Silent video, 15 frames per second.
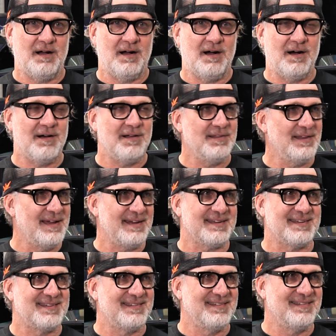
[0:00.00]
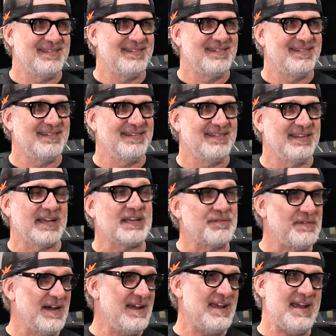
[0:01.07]
all like like
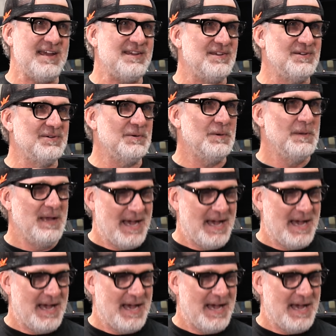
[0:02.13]
if I hate you,